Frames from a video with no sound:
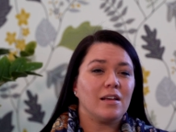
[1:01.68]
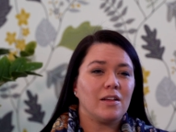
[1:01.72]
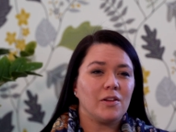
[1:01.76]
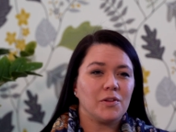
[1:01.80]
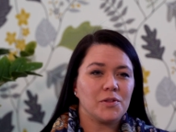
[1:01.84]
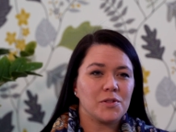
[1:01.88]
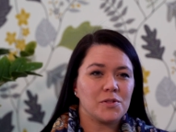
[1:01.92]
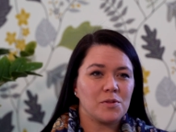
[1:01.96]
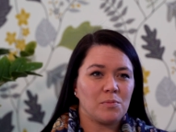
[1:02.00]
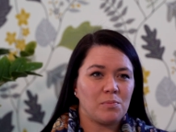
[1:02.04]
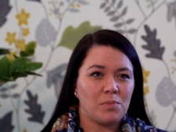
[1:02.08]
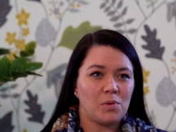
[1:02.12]

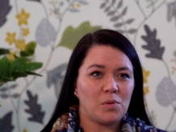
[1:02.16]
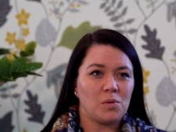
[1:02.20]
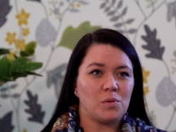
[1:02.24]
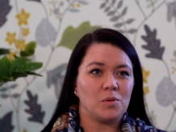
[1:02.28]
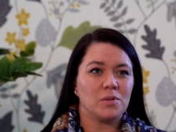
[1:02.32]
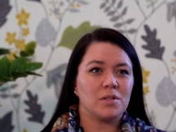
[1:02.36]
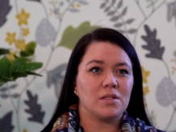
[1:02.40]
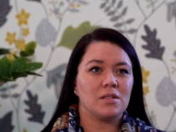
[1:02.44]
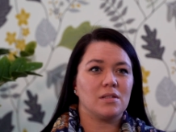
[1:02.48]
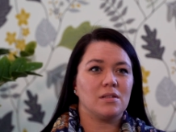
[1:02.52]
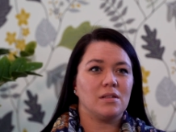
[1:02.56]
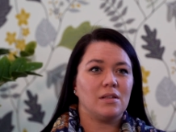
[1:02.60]
health
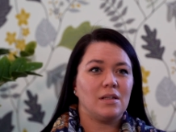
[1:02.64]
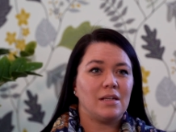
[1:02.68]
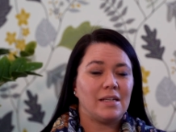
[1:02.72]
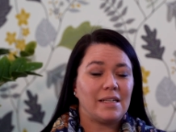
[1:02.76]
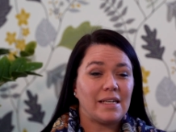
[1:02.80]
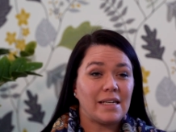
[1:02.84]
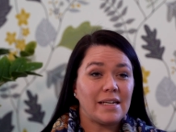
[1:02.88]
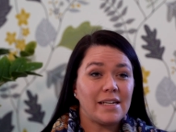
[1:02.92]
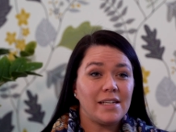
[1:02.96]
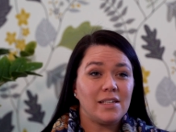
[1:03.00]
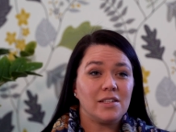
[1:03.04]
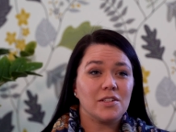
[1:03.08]
support,
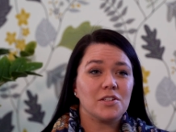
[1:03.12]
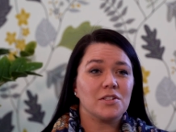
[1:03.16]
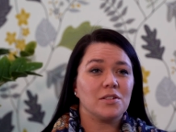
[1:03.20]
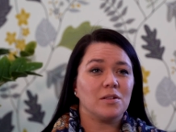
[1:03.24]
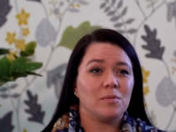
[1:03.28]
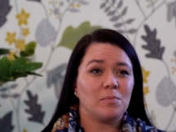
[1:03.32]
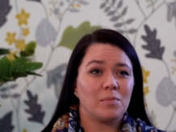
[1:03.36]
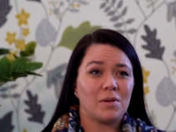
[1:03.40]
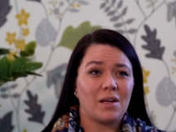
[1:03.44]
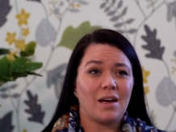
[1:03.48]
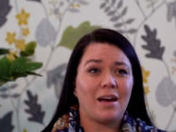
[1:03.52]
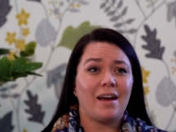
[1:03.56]

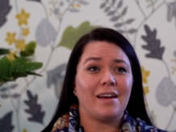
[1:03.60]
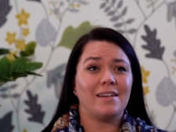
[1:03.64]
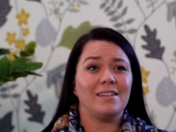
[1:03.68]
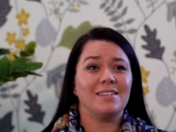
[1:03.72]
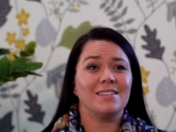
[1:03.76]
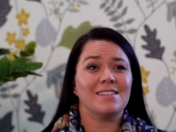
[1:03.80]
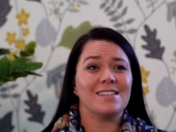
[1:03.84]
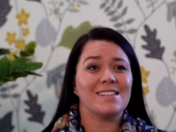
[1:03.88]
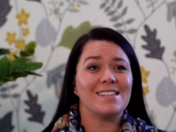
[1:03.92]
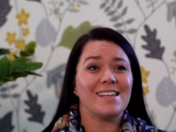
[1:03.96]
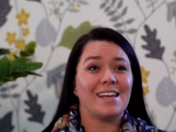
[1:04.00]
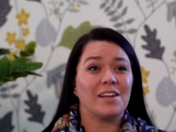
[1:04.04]
leadership,
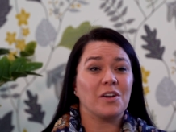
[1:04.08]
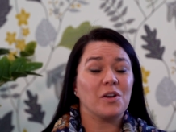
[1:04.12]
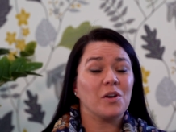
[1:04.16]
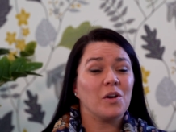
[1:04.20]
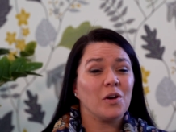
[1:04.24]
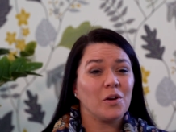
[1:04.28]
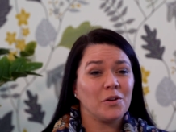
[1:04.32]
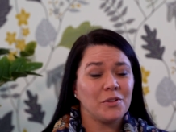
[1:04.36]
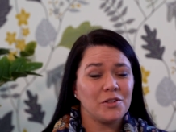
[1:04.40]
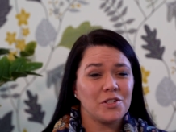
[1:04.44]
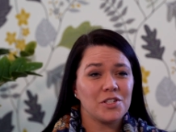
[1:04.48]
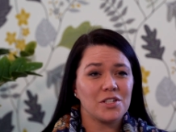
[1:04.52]
guidance and
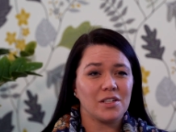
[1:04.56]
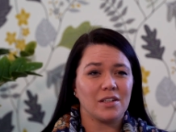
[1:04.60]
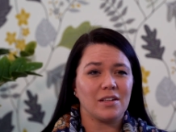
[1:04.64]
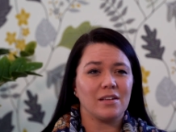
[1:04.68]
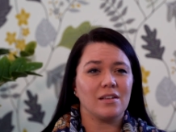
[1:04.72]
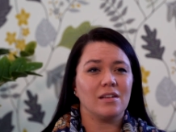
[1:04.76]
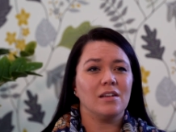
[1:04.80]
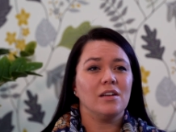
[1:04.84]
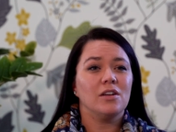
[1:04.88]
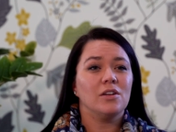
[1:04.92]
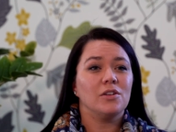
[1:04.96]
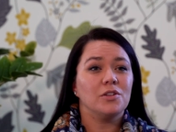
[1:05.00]

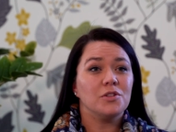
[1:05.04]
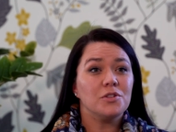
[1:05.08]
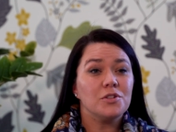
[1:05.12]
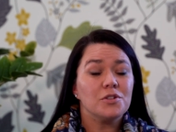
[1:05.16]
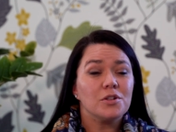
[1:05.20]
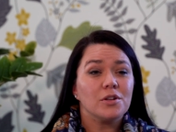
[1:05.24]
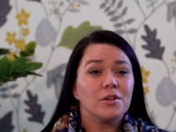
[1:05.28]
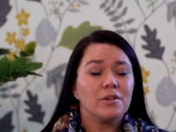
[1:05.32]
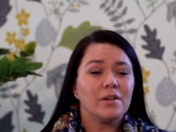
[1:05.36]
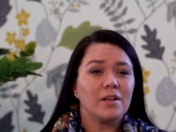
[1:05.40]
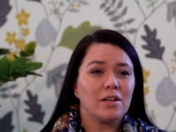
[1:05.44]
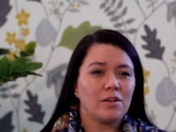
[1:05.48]
coaching
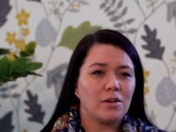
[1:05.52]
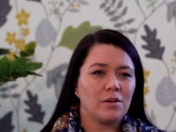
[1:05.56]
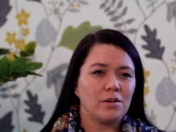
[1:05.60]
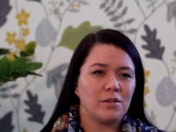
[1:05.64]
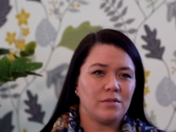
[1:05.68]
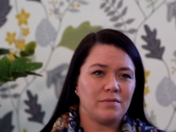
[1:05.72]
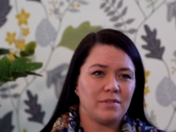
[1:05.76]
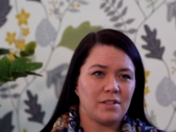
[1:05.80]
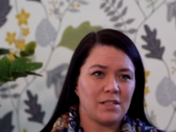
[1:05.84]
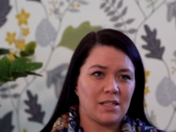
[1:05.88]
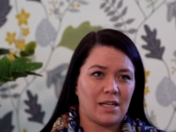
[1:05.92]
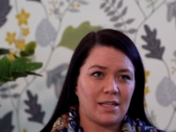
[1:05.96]
during
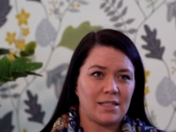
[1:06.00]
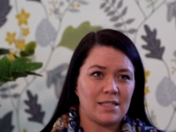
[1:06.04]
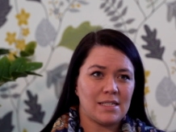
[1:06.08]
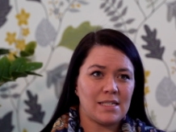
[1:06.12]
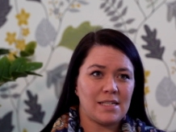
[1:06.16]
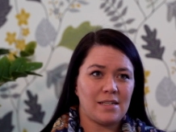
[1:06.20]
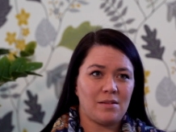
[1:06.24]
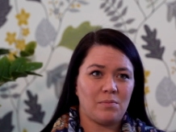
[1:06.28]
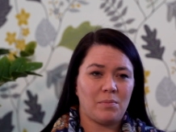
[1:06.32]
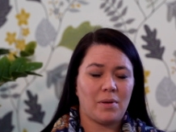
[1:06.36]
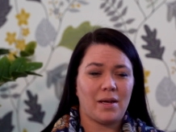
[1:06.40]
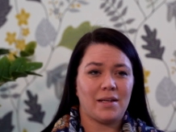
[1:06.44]

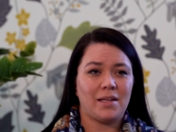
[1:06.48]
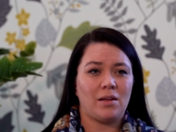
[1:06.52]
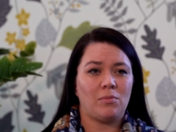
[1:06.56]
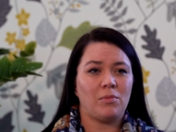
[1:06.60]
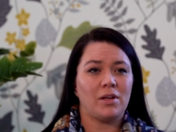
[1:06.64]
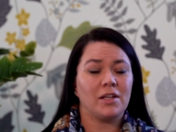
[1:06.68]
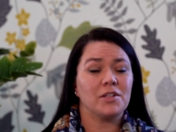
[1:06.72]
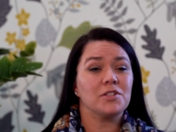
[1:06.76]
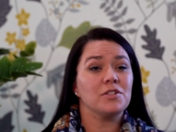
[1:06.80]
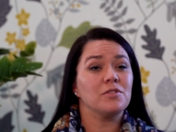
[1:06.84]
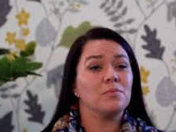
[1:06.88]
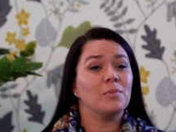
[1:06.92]
COVID-19
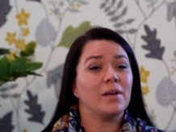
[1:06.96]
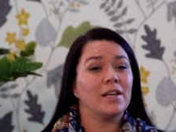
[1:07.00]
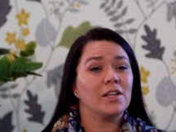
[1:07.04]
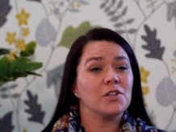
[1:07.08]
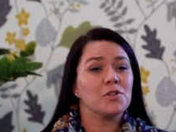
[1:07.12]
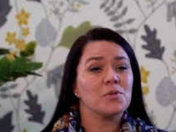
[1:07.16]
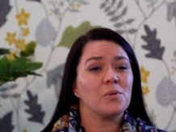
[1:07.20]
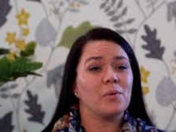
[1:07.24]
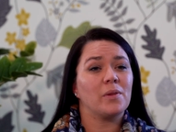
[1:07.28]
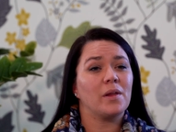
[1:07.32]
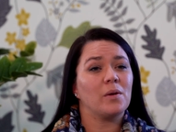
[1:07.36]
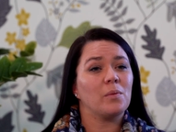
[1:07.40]
pandemic to make
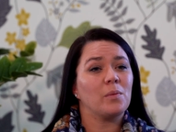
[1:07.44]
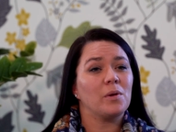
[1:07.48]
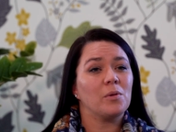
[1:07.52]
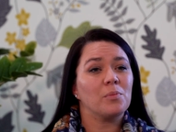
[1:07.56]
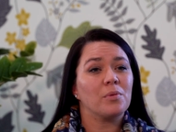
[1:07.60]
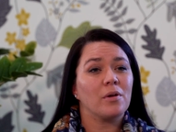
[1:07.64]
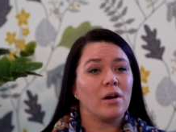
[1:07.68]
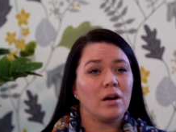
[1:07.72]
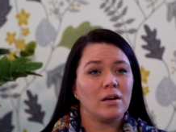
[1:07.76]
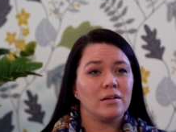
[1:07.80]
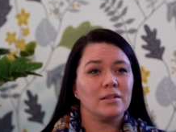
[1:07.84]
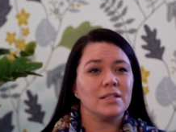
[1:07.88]
sure that we
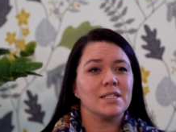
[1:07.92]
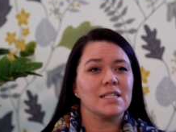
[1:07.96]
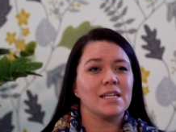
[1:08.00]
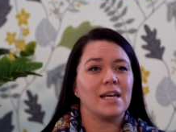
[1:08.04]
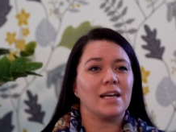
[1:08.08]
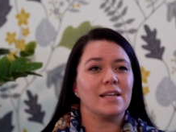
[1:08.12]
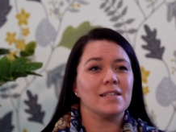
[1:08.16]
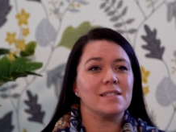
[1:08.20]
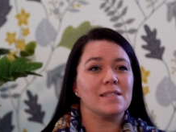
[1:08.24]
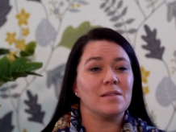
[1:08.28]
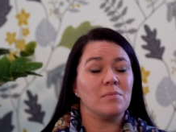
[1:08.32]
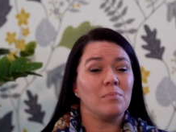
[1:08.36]

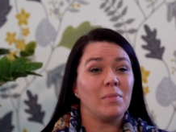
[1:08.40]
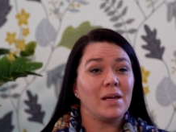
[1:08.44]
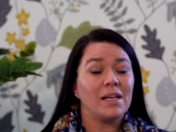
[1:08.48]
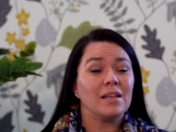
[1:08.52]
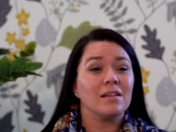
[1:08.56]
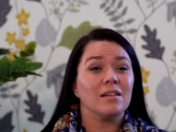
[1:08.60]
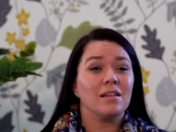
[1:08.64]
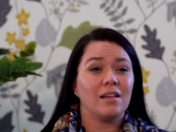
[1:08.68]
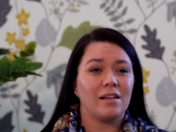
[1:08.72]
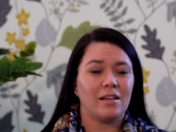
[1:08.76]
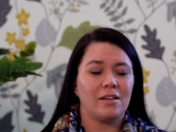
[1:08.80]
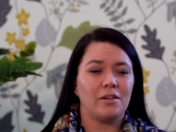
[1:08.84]
prioritize the
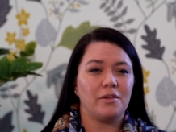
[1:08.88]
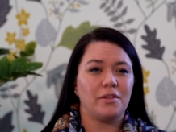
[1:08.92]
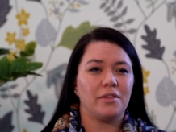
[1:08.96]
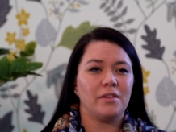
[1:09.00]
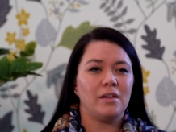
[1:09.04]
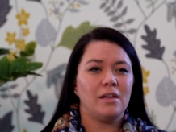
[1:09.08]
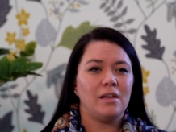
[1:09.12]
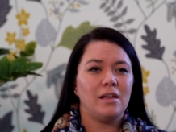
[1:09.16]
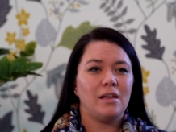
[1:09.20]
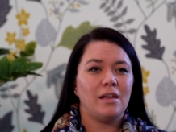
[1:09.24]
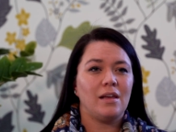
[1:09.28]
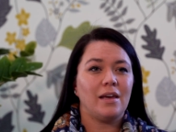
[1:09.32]
mental
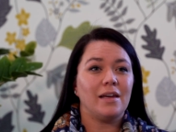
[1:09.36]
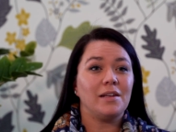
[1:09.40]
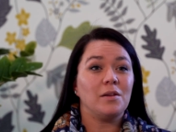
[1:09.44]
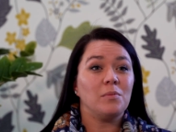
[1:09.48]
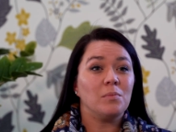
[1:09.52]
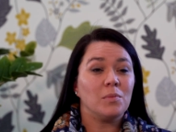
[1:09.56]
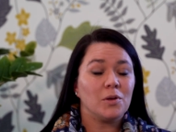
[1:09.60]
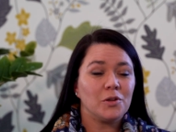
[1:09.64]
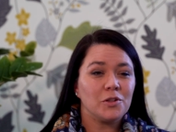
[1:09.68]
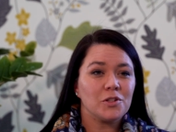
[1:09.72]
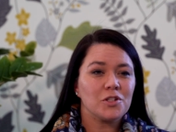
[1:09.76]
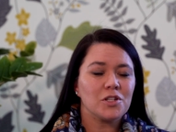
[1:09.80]
health and
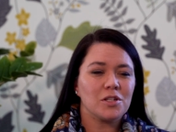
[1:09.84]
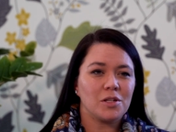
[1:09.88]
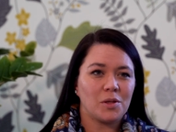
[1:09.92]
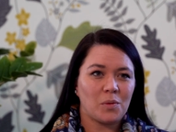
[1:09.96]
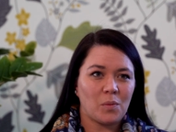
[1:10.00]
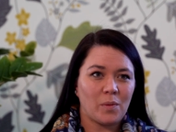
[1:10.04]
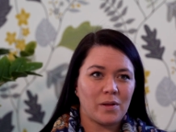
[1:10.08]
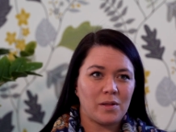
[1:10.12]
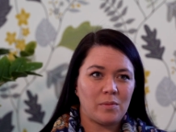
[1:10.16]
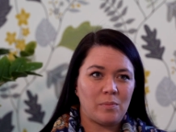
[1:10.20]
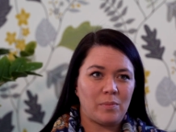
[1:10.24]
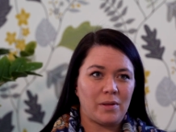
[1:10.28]

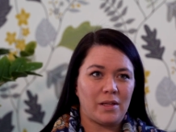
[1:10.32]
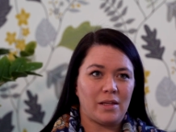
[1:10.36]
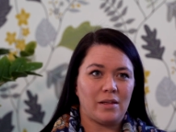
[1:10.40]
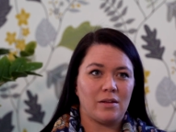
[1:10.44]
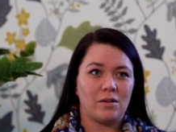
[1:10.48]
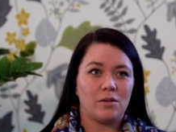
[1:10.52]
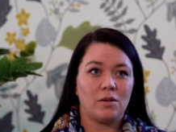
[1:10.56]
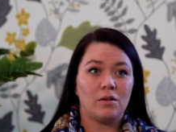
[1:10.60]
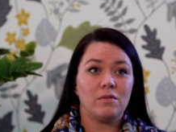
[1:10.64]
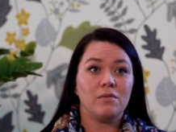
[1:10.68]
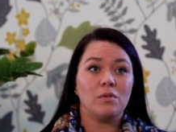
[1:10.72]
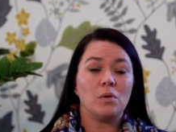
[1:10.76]
emotional
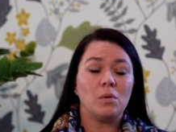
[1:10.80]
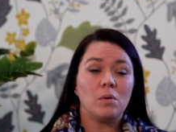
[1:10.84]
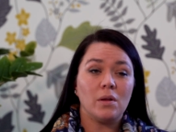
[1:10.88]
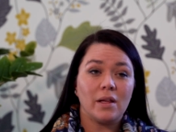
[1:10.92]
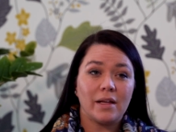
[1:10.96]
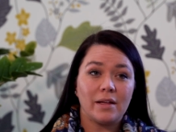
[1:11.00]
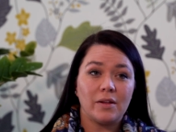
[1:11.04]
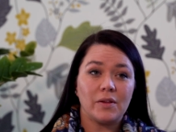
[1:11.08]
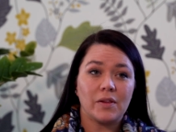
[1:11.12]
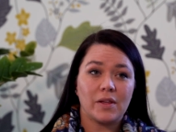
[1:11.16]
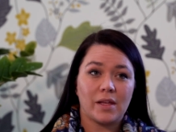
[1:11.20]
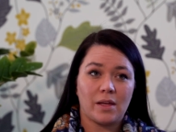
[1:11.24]
well-being of all
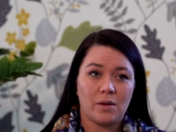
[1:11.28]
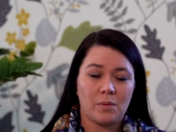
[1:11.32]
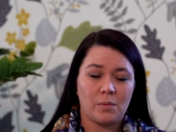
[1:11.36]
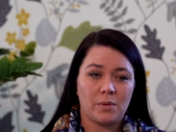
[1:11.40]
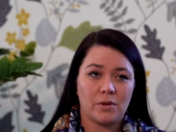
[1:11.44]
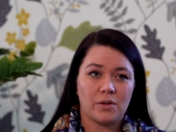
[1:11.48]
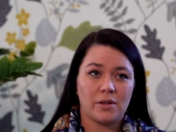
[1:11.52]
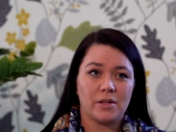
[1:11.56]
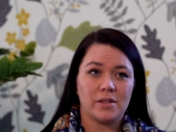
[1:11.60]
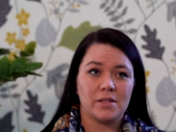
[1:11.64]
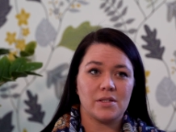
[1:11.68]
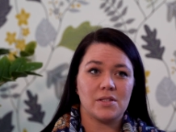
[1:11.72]
healthcare
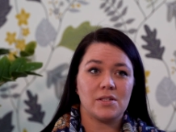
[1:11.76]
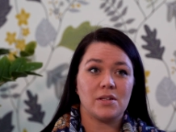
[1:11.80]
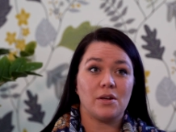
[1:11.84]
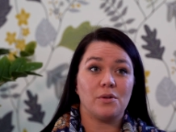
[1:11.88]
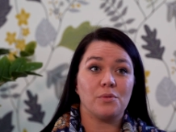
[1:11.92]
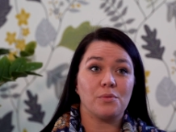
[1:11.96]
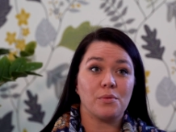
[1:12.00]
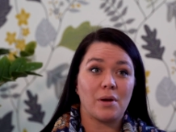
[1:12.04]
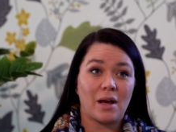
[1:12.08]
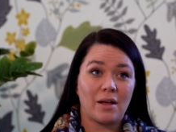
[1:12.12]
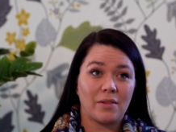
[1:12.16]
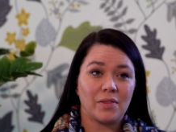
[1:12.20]
workers
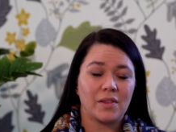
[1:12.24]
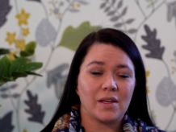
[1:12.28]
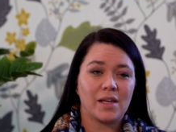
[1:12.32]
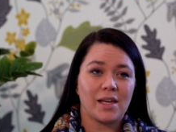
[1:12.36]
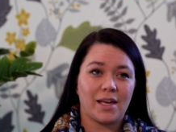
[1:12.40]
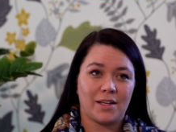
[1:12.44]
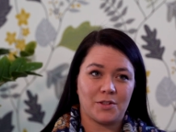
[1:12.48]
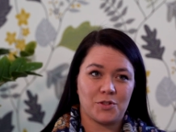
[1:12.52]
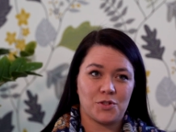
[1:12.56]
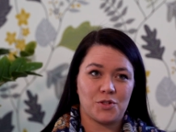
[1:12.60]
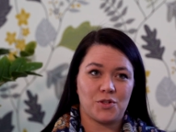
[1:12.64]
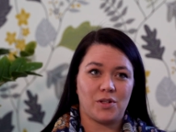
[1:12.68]
around the
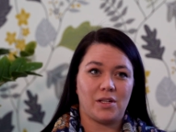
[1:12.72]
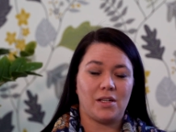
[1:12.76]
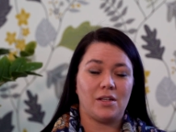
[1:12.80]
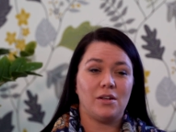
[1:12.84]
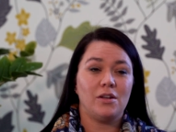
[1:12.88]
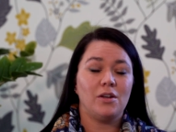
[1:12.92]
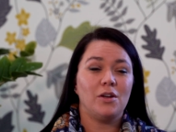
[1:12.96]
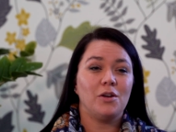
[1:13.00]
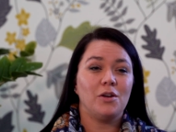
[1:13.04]
country